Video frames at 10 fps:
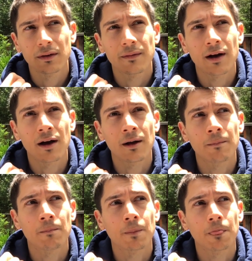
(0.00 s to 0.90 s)

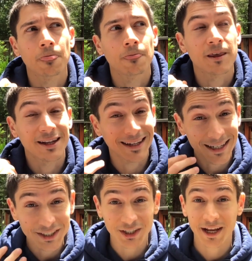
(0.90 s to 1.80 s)
The
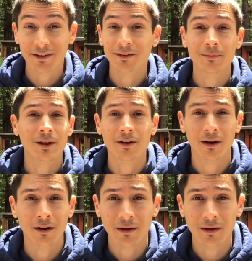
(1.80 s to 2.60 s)
intention has to be there,